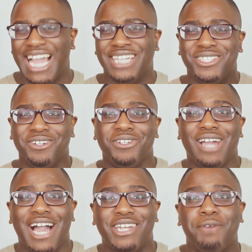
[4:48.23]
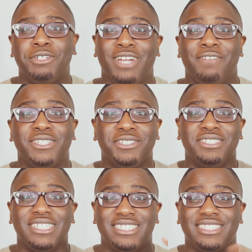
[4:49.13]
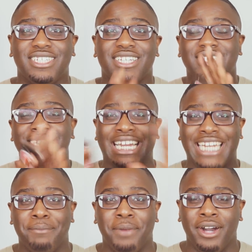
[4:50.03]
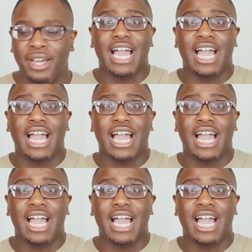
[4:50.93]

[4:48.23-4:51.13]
I don't know how that was relevant to this dilemma.